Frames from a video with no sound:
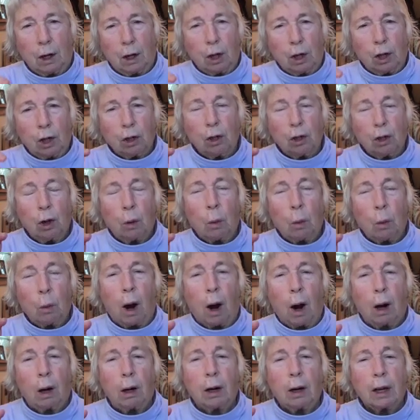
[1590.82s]
You
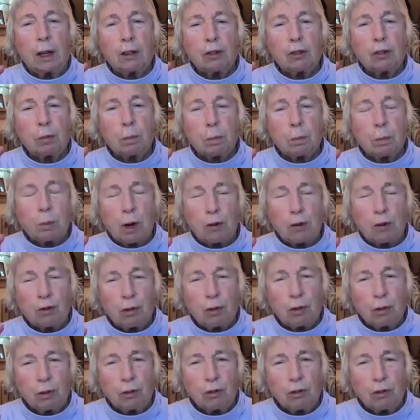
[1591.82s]
are
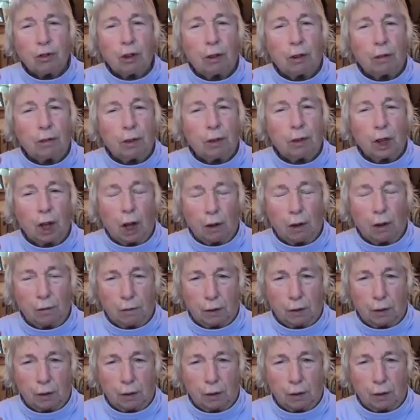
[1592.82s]
expressions of love.